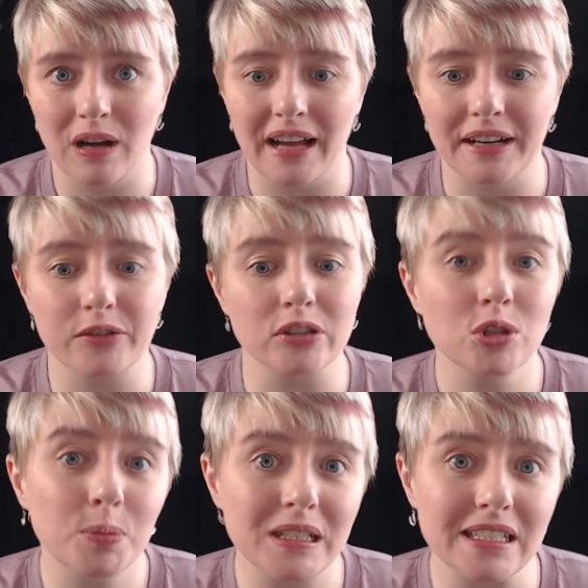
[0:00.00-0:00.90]
and I've got two
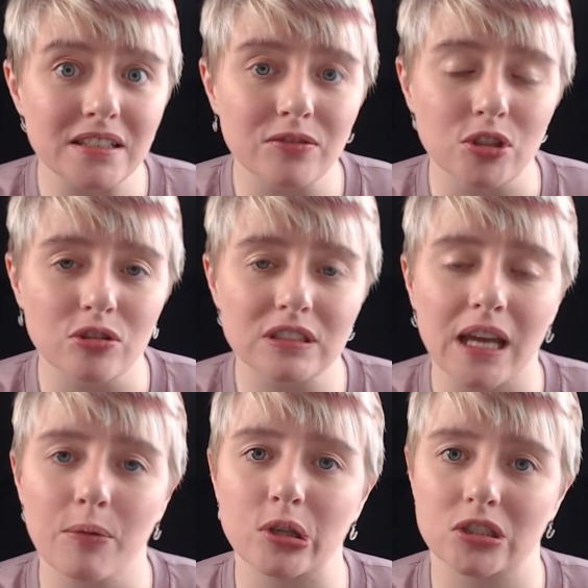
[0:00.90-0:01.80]
pieces of news I
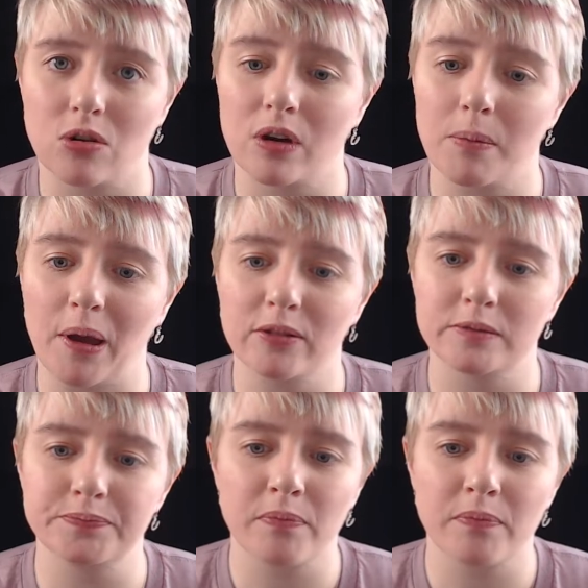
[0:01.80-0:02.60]
want to talk about.